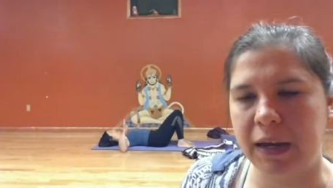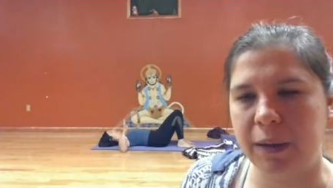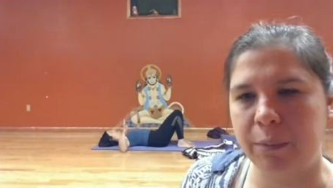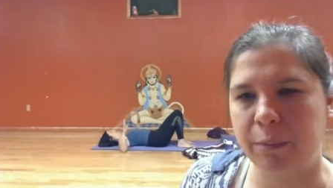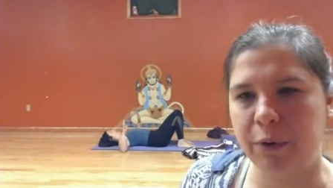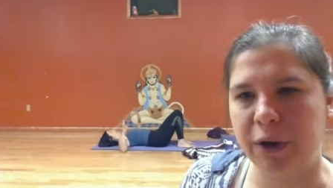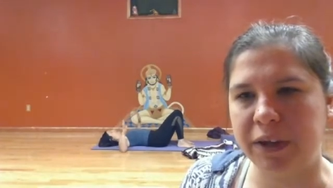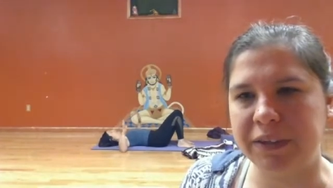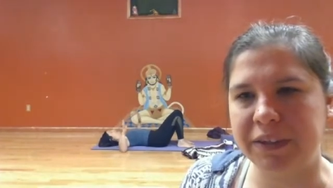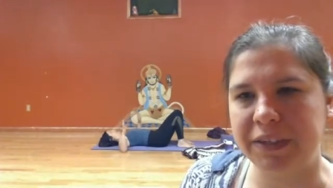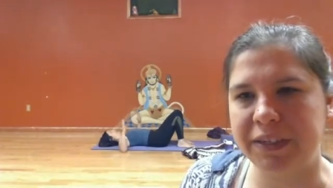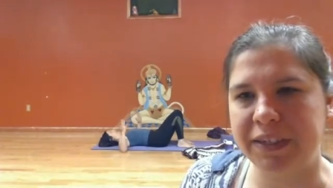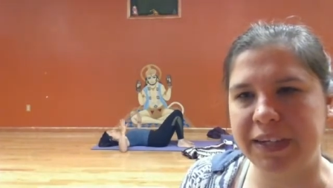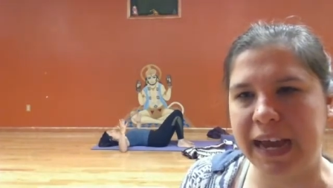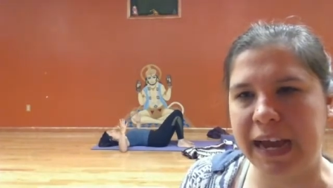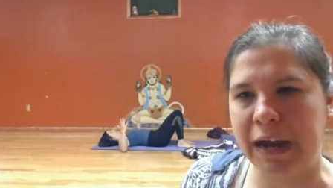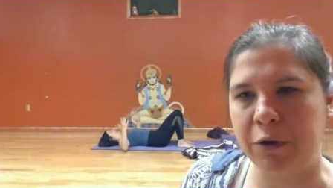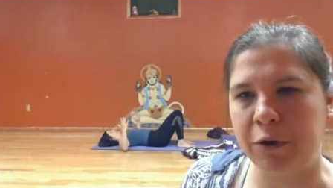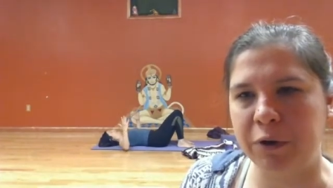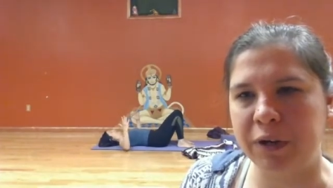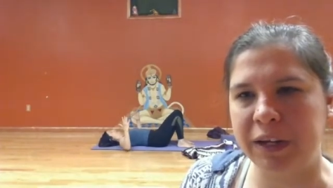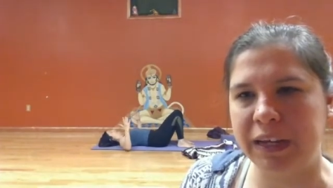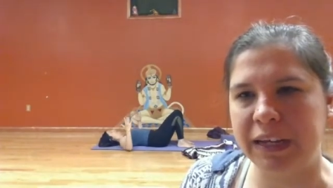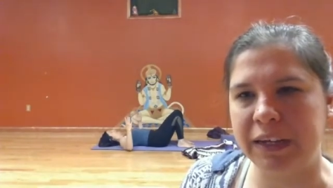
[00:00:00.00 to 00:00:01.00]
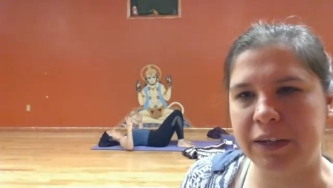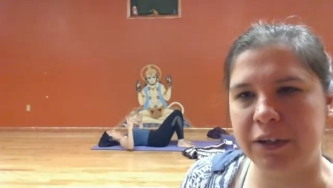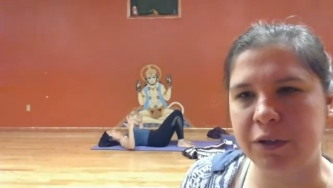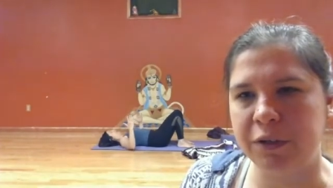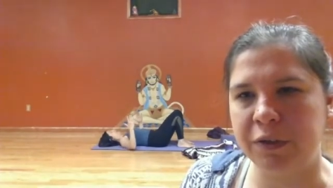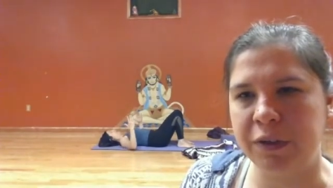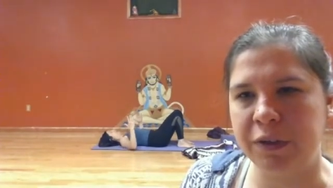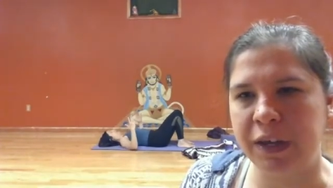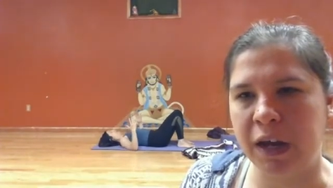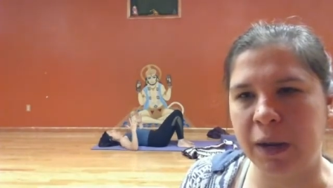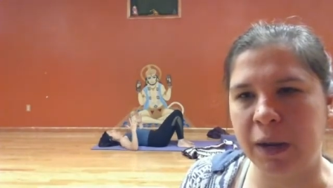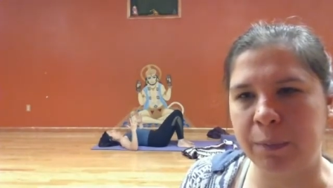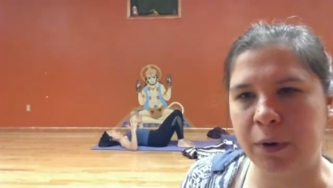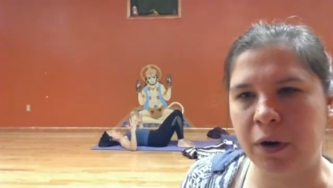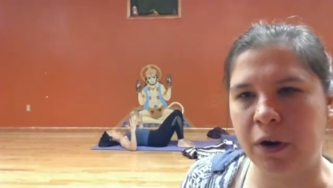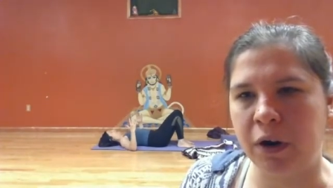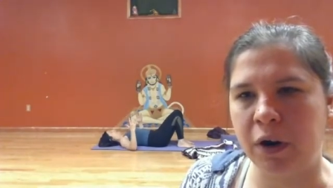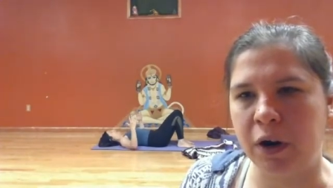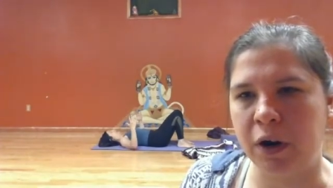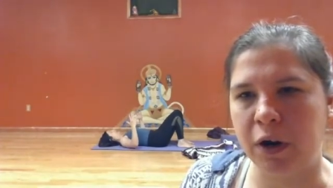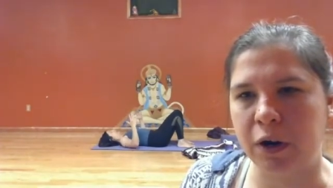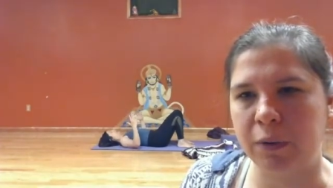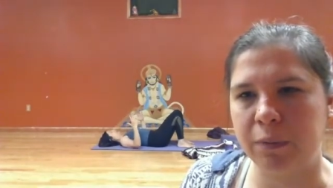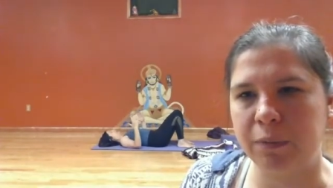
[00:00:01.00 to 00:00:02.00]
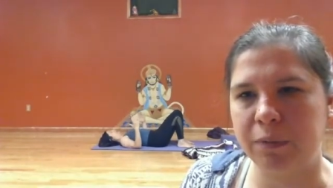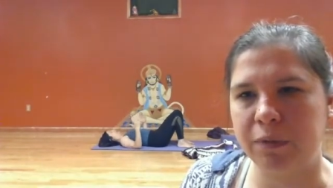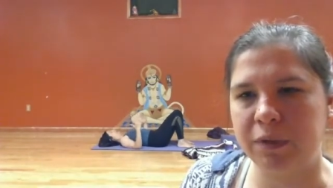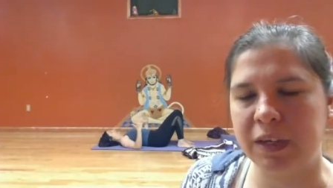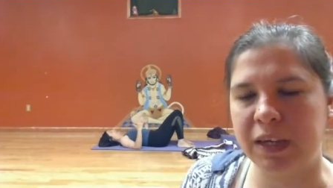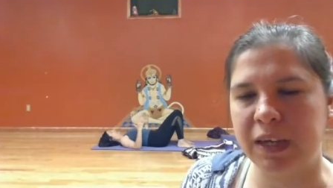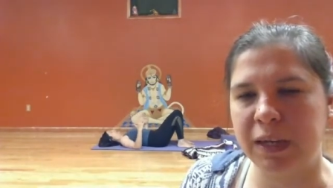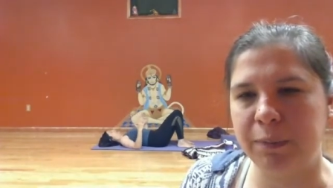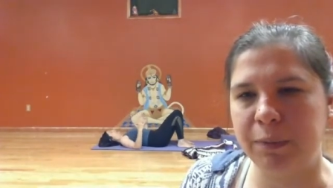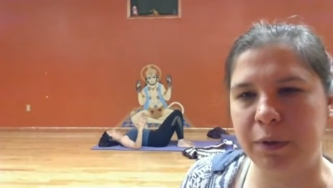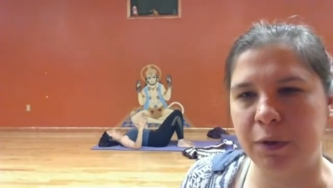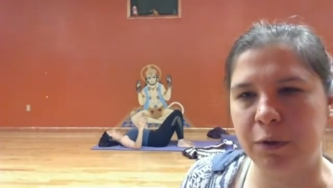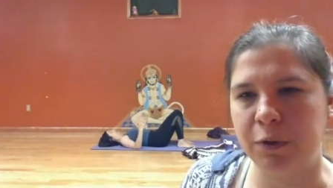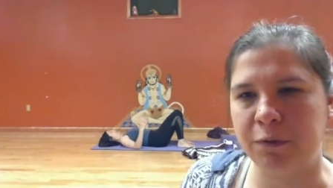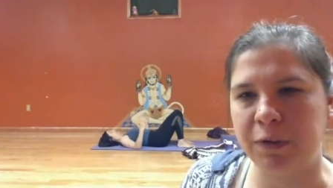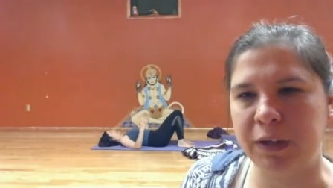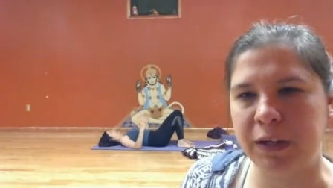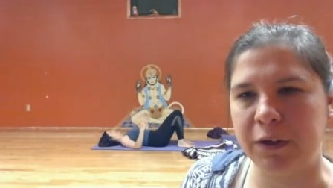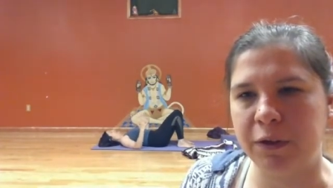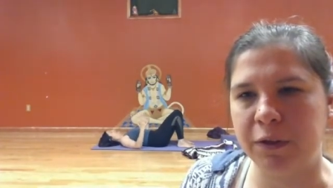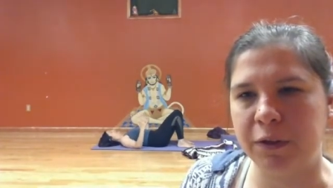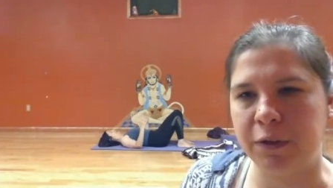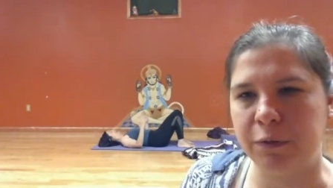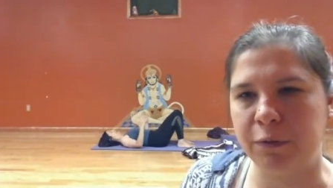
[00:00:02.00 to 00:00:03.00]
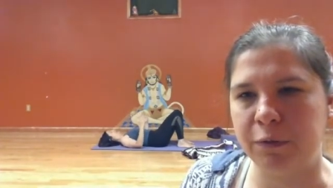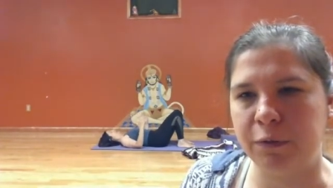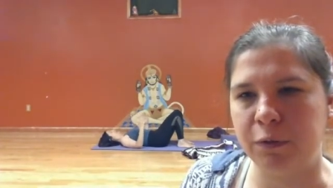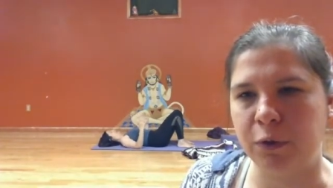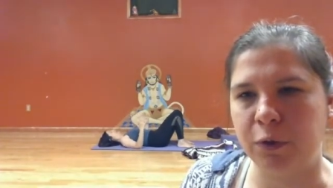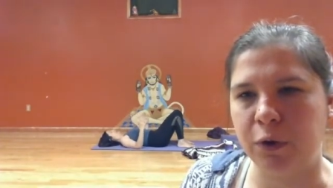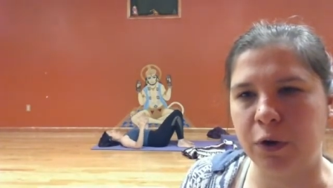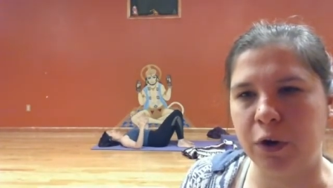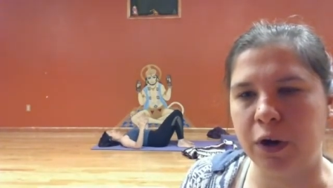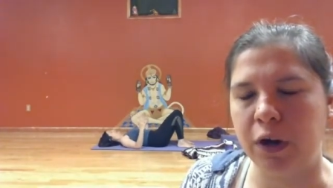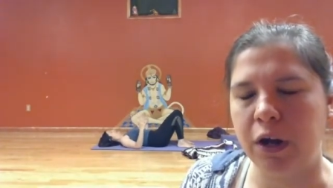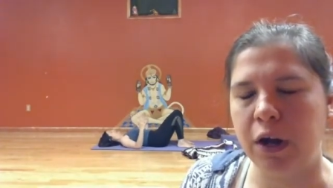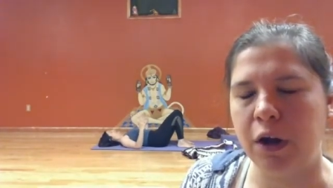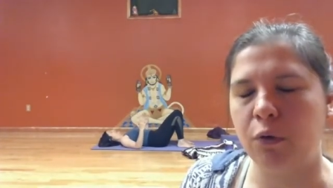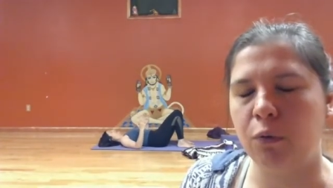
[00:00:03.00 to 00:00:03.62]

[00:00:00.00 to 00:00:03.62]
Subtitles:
Press down into the upper arms. Keep your feet on the floor.